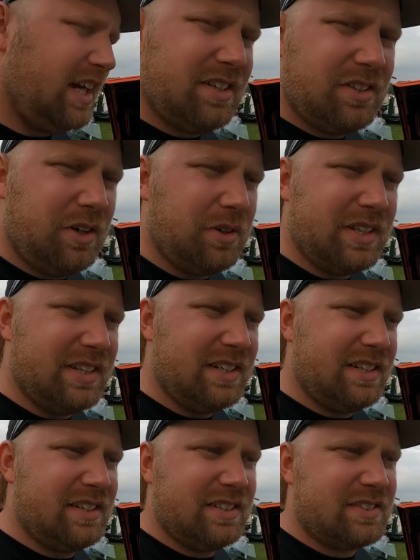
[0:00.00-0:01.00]
don't know. And
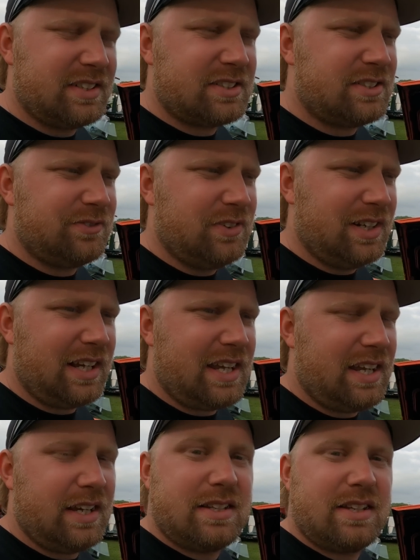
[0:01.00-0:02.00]
then in the 60 foot, I
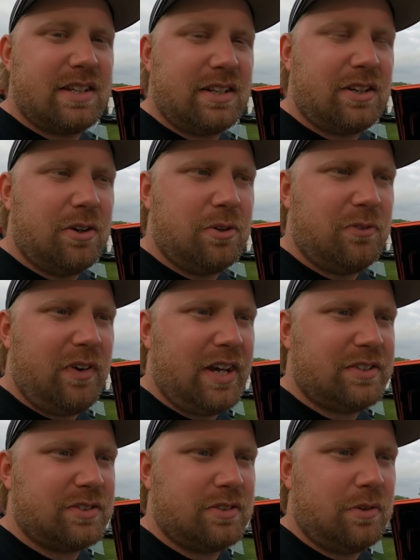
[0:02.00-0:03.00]
can't get the thing to go no
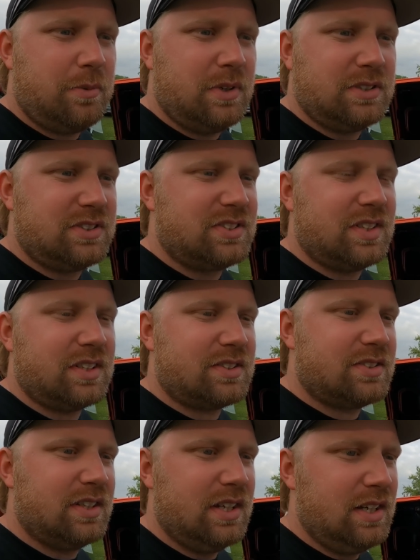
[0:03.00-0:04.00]
faster than a
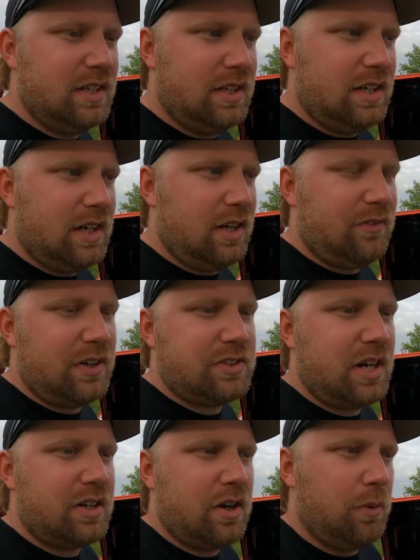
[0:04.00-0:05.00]
1.6. If I
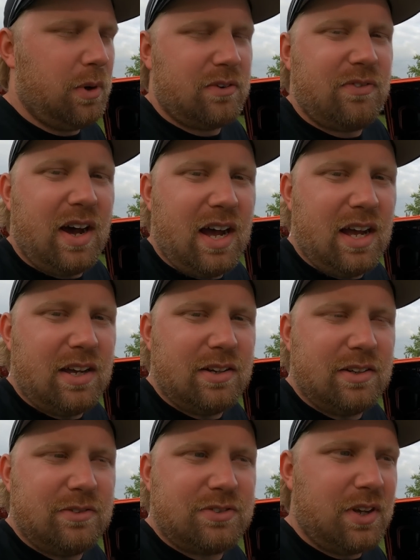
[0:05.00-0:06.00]
try to go
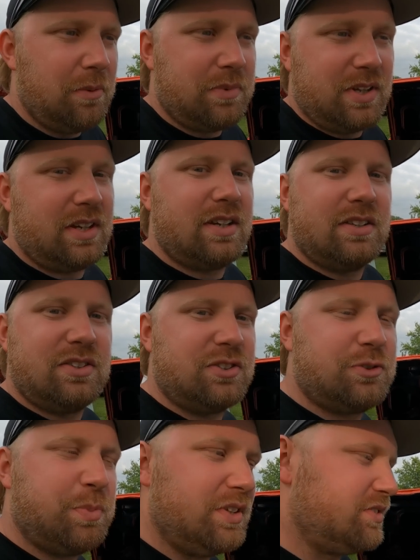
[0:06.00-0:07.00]
1.5 something, it
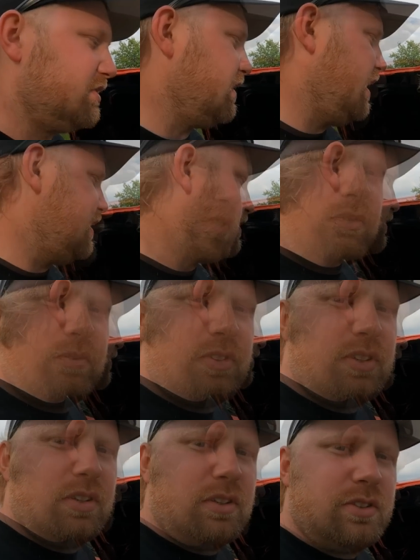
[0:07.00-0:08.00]
just spins the tire.
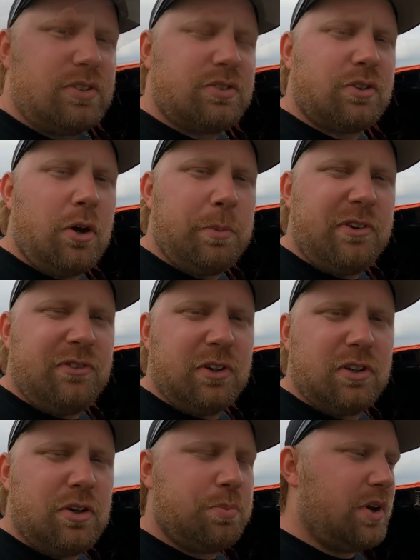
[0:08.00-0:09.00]
She's throwing me for
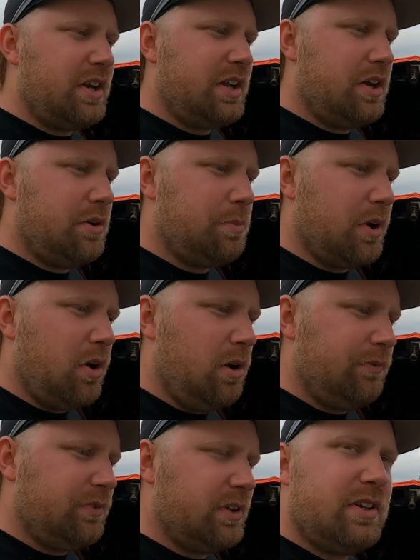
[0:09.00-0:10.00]
a loop right now, but
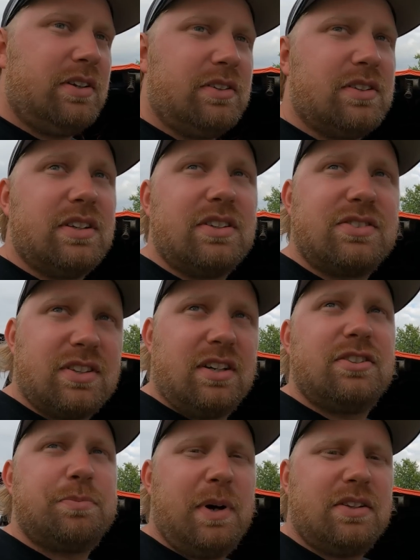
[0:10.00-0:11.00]
hopefully the
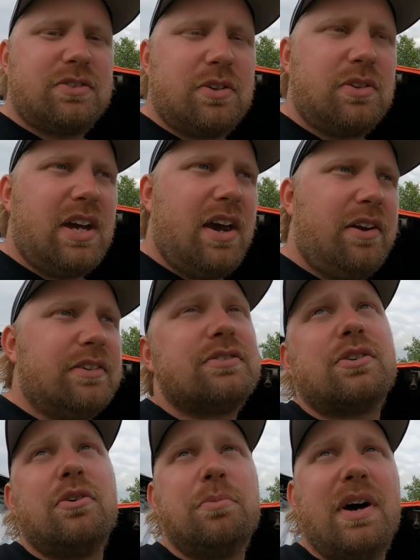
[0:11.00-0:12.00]
sun is about to go down.
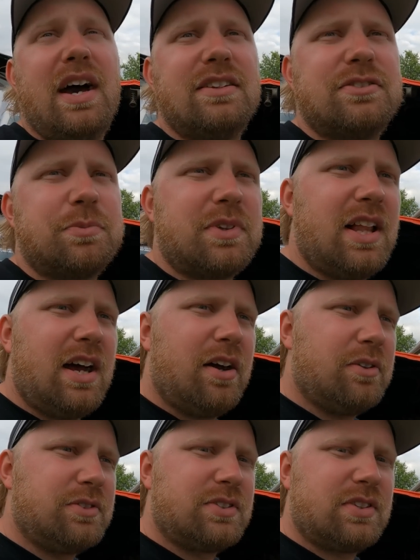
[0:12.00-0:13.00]
It's going behind some
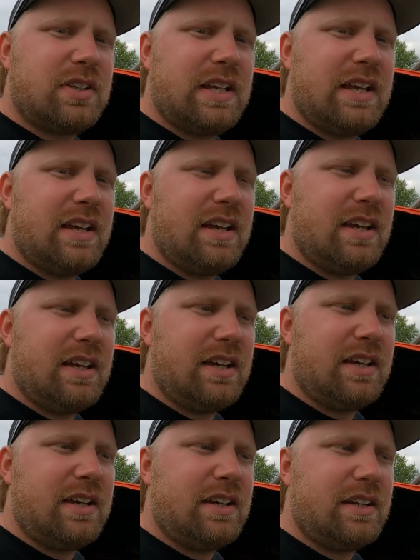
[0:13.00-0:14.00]
clouds,
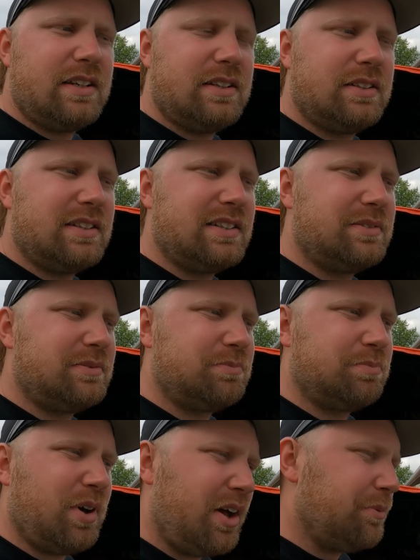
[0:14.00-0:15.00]
and
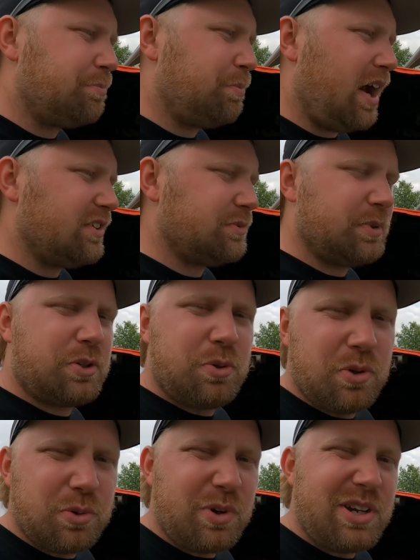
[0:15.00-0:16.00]
probably possibly
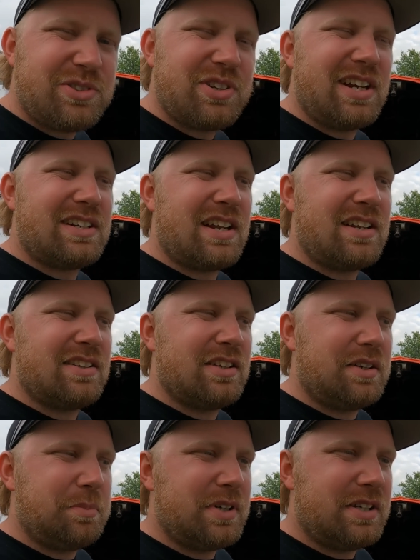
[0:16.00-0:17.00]
cool the racetrack down a
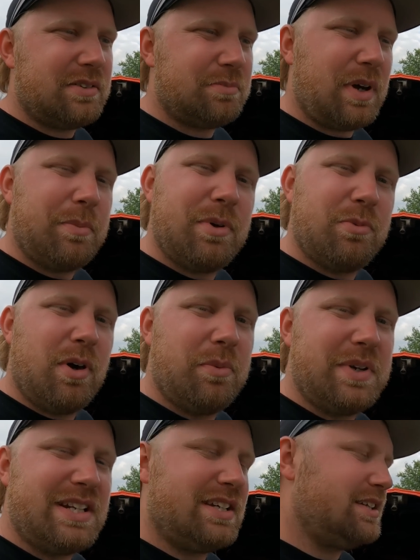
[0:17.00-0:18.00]
little bit. Might be what
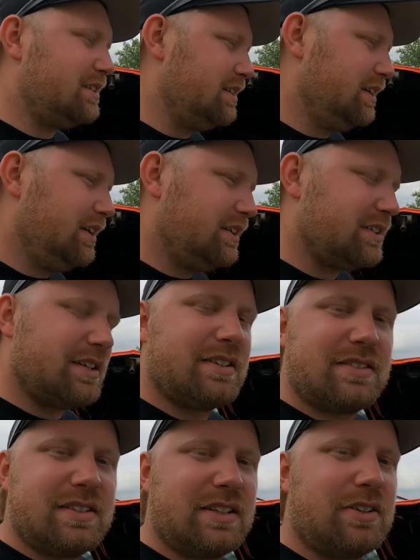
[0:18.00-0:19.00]
we need to get
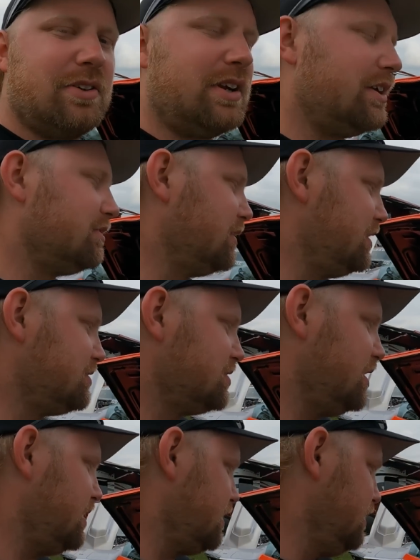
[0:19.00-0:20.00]
this thing to go down the
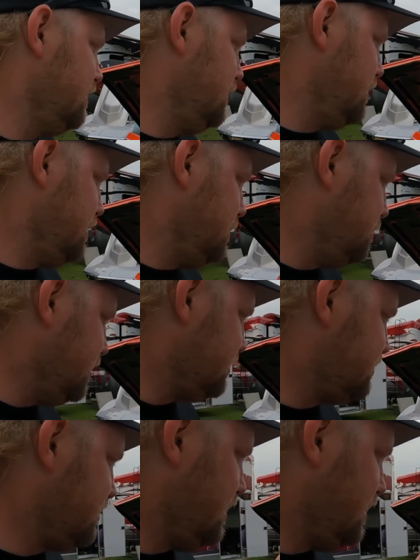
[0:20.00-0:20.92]
racetrack. But